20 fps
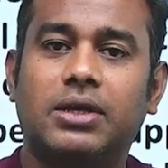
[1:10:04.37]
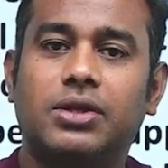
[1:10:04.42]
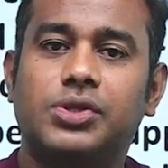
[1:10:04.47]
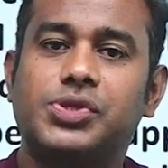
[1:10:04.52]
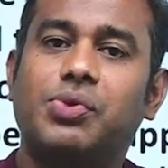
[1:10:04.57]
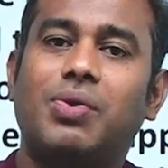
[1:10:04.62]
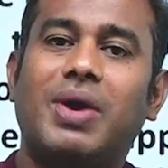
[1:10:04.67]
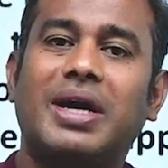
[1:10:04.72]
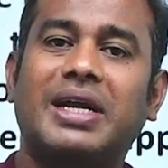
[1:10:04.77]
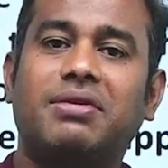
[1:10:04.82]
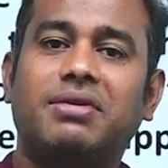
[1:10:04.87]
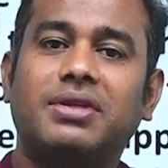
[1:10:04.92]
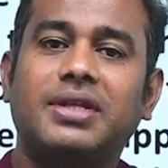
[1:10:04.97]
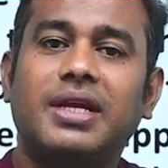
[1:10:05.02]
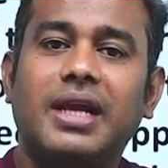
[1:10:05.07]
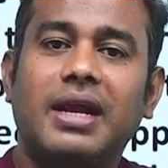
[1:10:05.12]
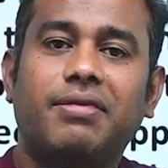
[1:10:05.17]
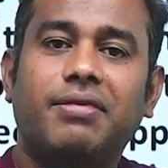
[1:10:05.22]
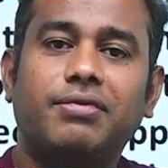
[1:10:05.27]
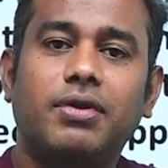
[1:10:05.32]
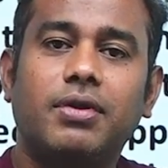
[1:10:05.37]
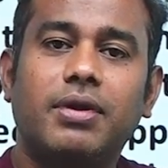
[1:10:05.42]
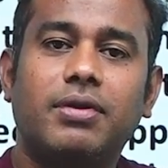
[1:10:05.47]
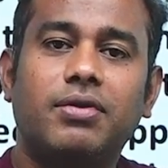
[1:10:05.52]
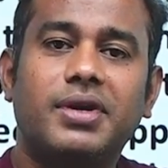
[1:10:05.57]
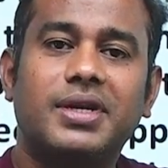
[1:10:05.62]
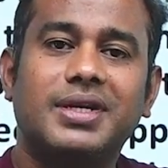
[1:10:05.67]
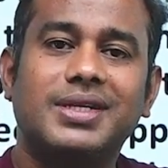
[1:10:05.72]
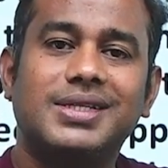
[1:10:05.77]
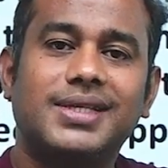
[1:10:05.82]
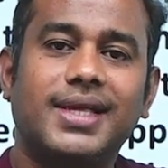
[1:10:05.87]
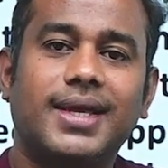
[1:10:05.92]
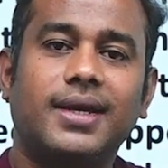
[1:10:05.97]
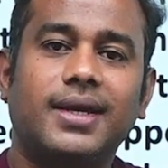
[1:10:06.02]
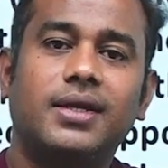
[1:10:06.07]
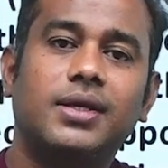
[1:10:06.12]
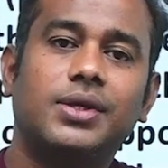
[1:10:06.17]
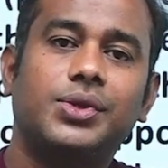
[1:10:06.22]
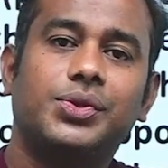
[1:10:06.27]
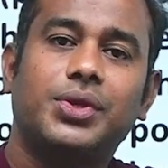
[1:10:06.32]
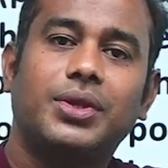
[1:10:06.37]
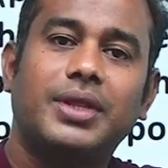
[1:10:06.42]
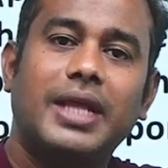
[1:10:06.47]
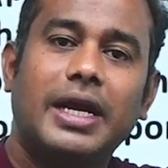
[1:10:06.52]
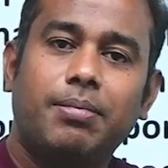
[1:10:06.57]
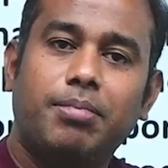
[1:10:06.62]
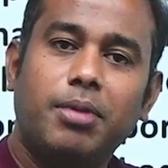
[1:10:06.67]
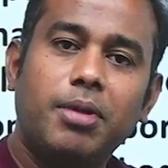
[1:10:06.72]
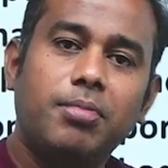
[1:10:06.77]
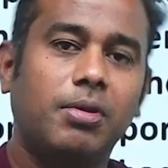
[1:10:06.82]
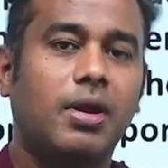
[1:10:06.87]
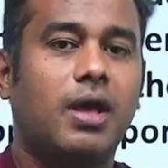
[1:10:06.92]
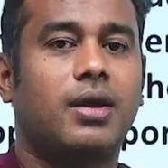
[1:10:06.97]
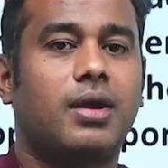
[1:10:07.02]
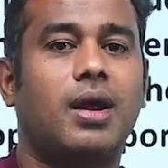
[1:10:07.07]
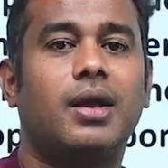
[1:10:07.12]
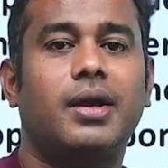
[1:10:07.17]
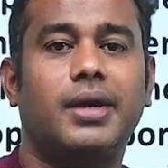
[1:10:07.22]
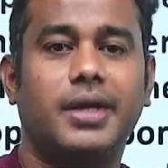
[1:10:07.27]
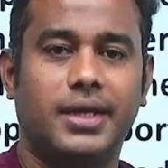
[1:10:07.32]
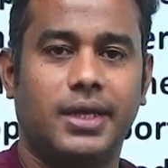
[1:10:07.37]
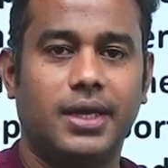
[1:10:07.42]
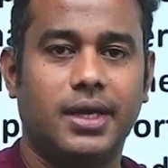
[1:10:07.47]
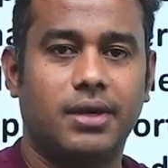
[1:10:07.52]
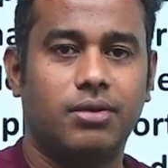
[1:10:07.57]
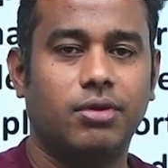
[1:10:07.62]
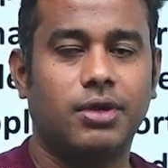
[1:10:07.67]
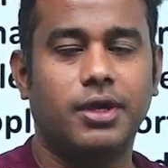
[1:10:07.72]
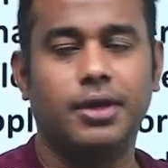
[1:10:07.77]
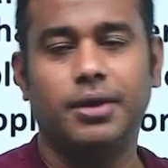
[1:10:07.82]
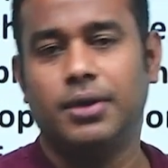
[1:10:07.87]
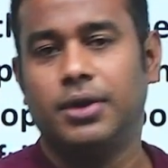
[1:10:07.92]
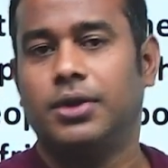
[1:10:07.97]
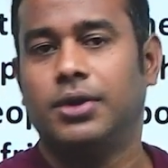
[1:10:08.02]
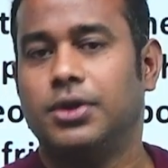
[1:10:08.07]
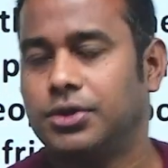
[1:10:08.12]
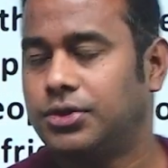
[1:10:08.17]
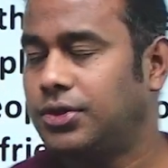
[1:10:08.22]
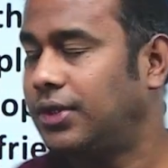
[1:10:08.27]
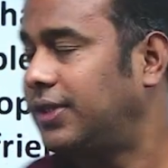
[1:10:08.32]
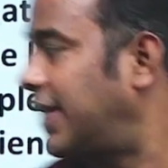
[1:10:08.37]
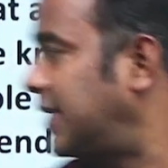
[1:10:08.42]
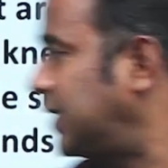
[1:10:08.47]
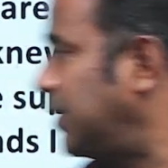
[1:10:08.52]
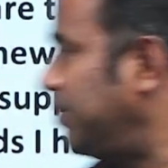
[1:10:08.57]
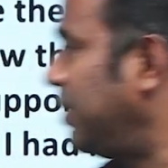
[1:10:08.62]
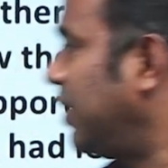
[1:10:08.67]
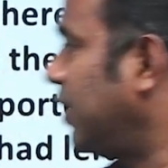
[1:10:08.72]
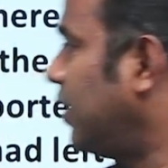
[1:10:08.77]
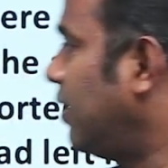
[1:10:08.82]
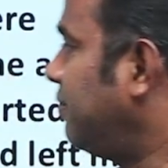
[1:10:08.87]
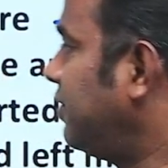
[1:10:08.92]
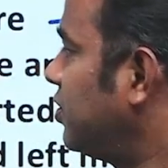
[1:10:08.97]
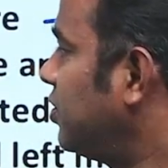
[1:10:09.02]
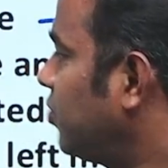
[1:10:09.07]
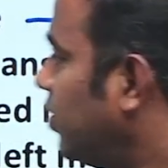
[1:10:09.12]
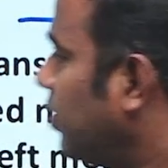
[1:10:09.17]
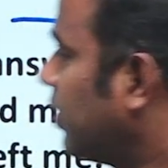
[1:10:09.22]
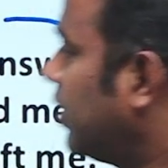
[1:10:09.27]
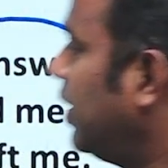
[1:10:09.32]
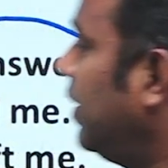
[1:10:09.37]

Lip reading: so whatever the leftover is there, so that people are already here. Okay, So that's the meaning of this one. Okay,